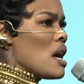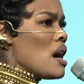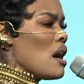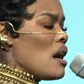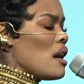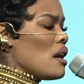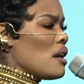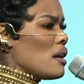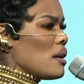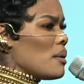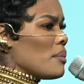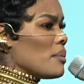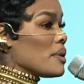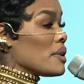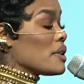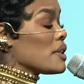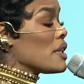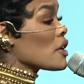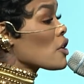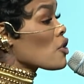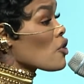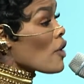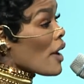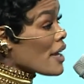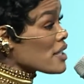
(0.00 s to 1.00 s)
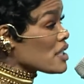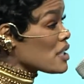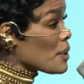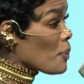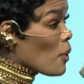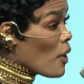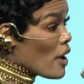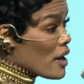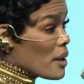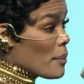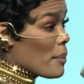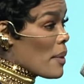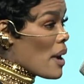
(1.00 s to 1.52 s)
The crazy
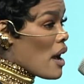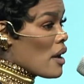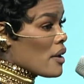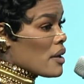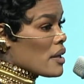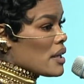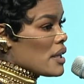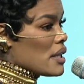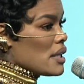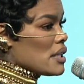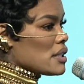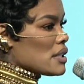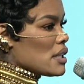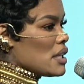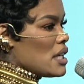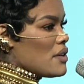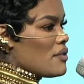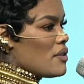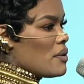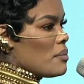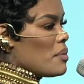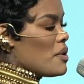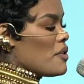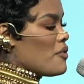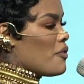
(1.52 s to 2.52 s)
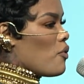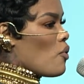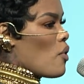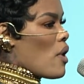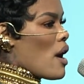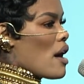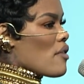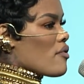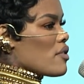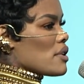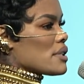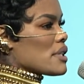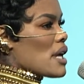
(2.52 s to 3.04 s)
part about it is even before
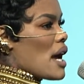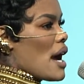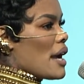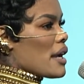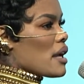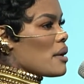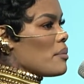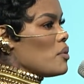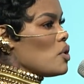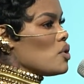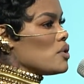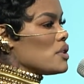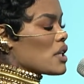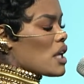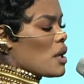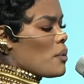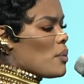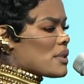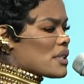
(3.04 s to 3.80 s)
I retired music, it